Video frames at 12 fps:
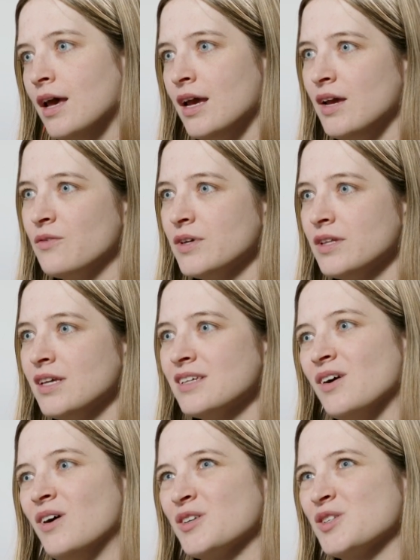it really
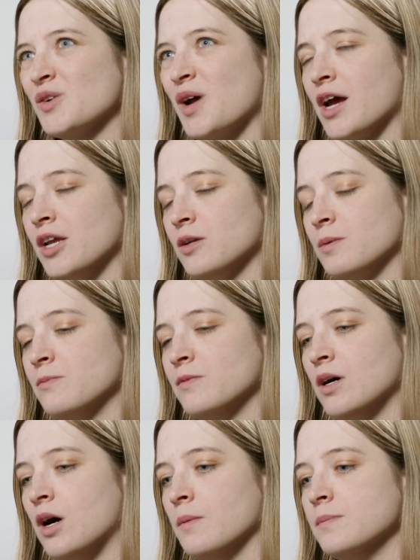also kind of
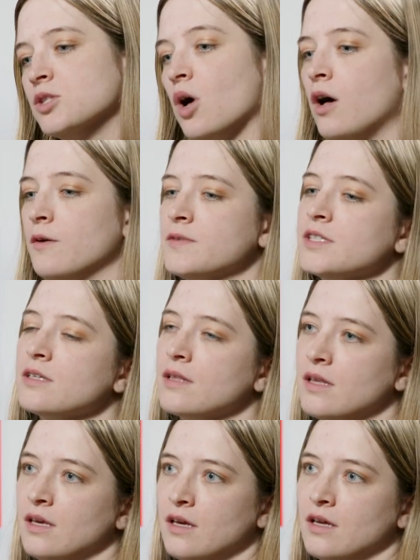absolves
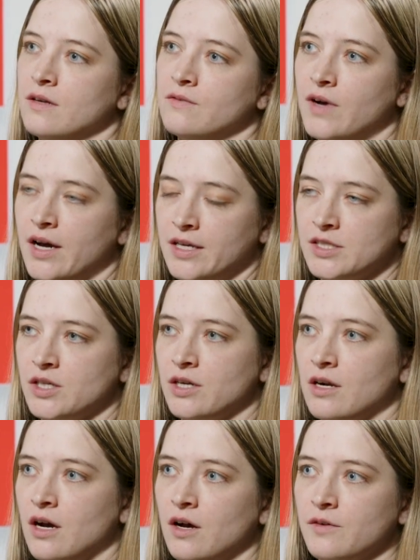the
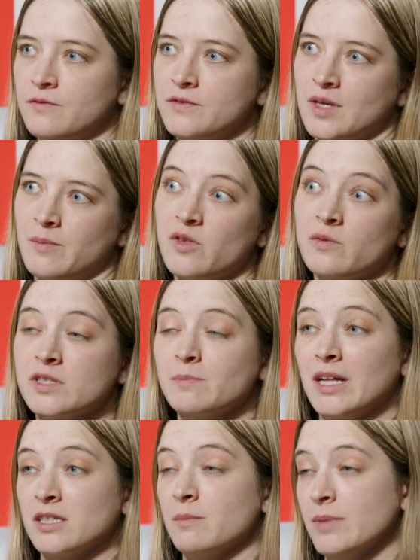advisor of some of the
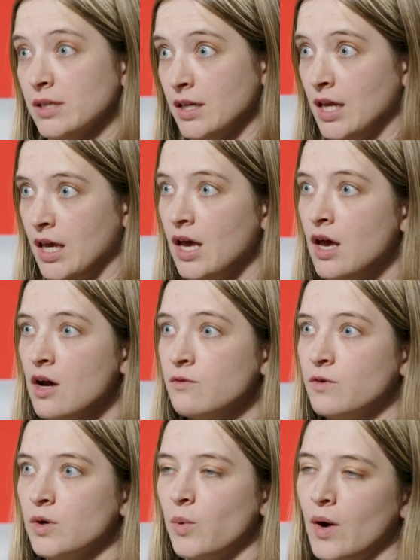responsibility
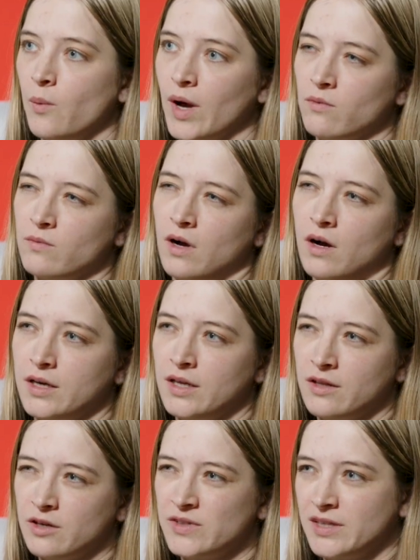for what went wrong
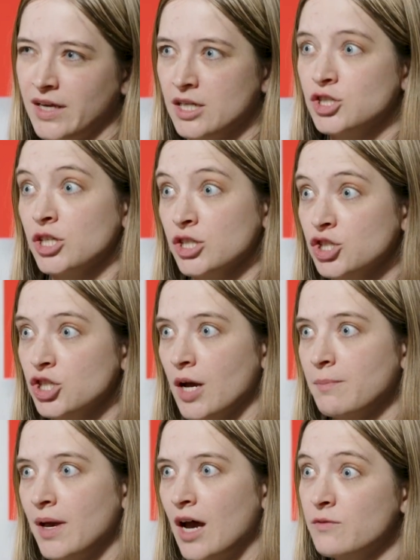in their
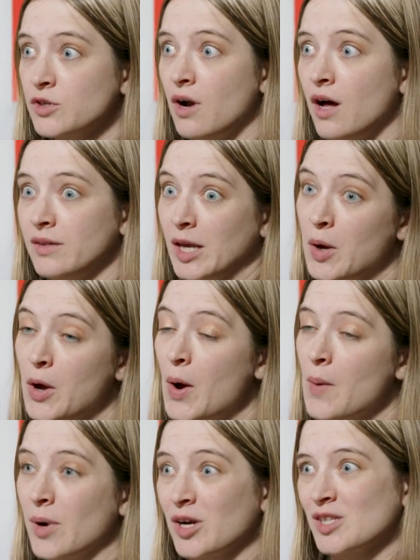relationship. After all, like
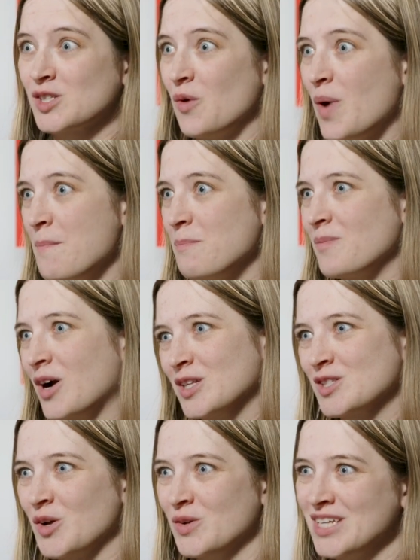markets go up,
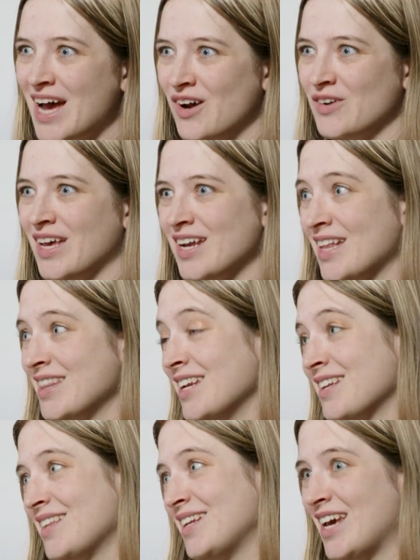markets go down, and at the
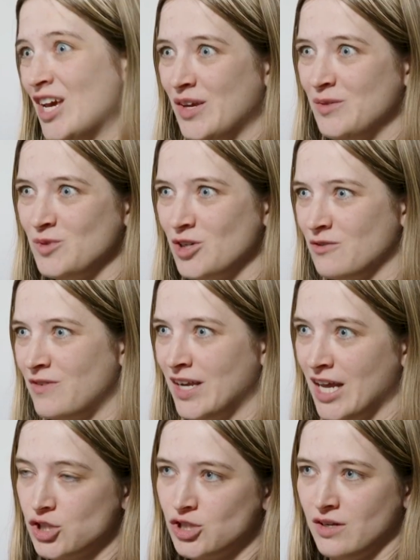end of the day, your
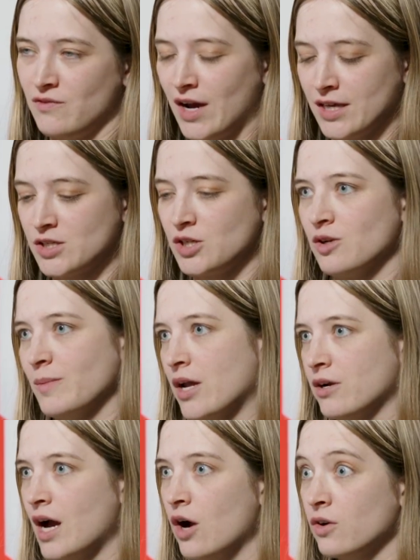financial advisor, no
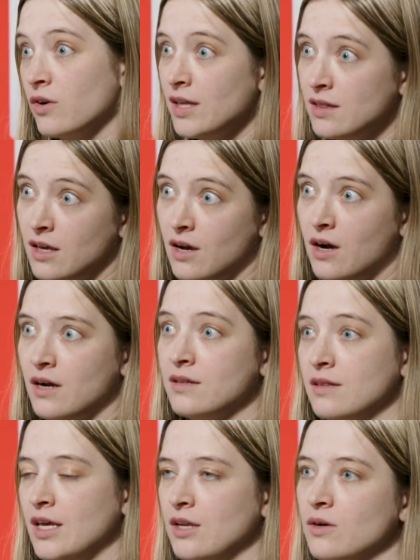matter how great they are,
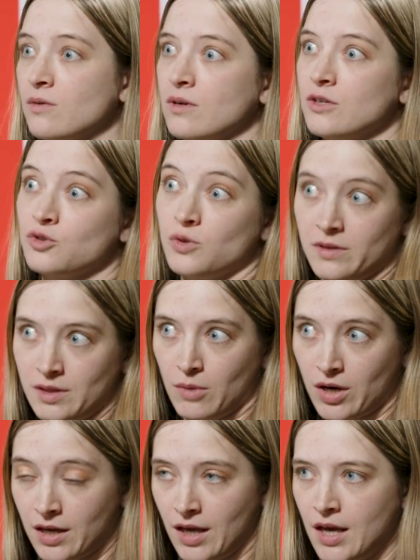they don't control the
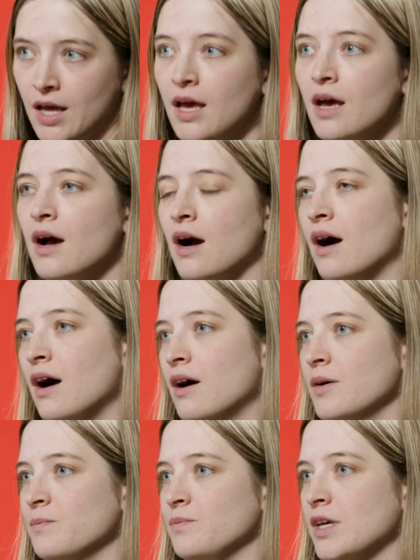market.
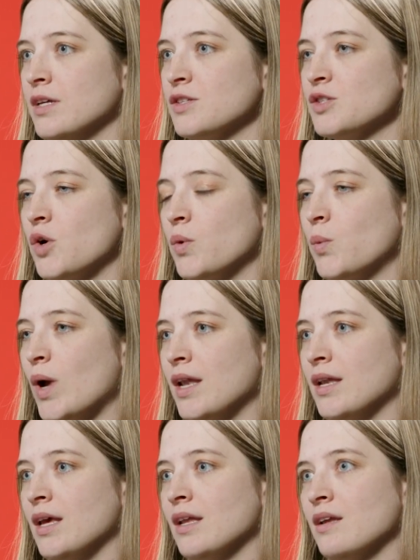And so
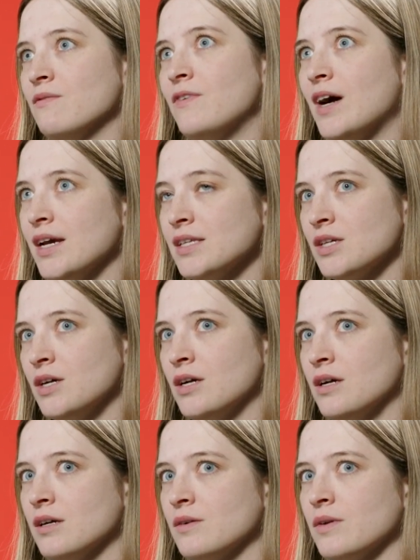when an
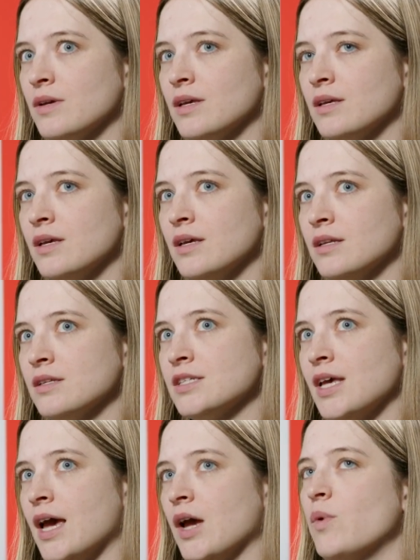advisor can
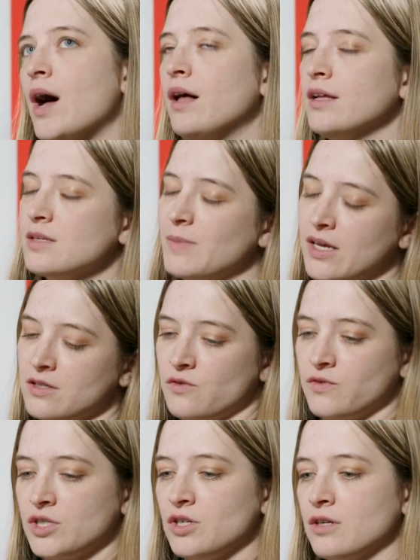say, well, it's because
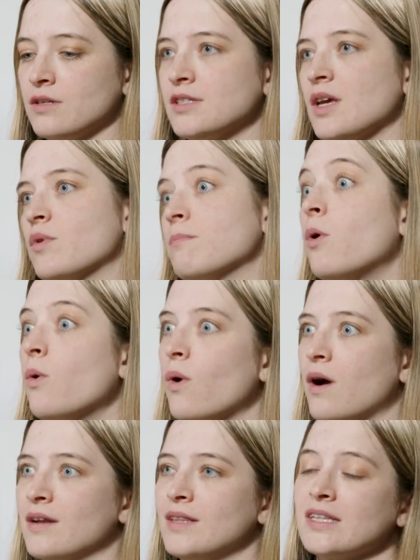of returns, they were
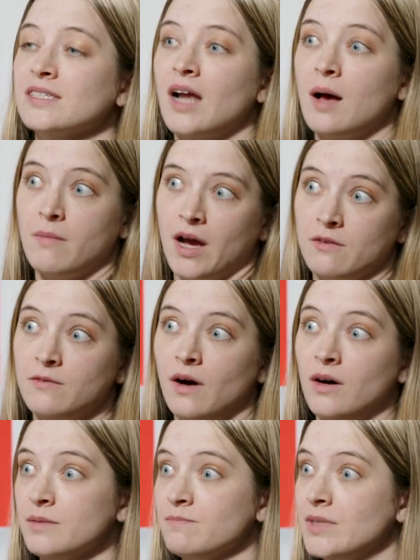poor, that's not my
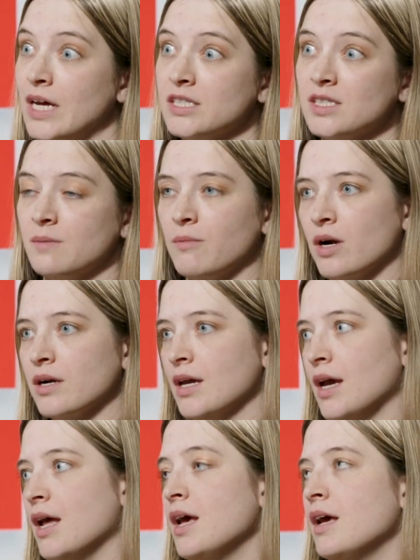fault, that's the
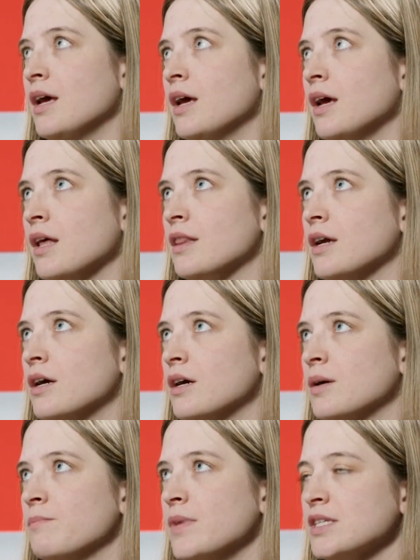market,
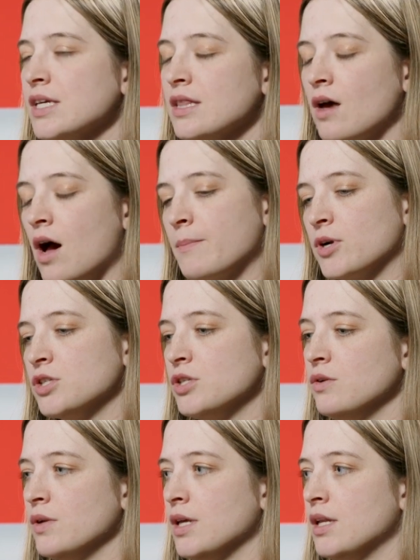they're missing the
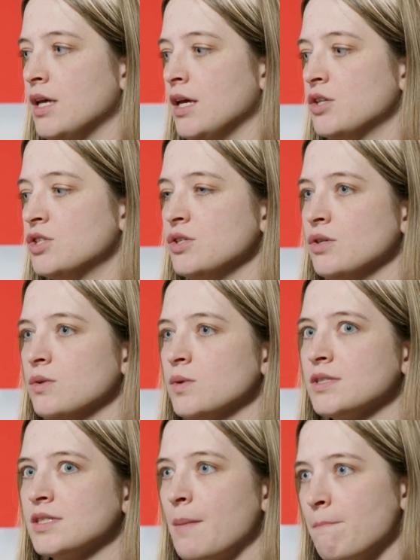opportunity to
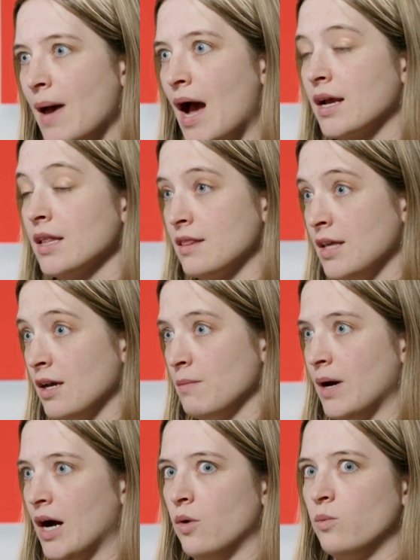step back and think
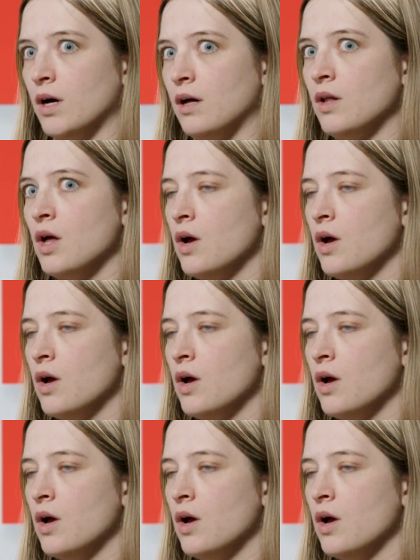about, well,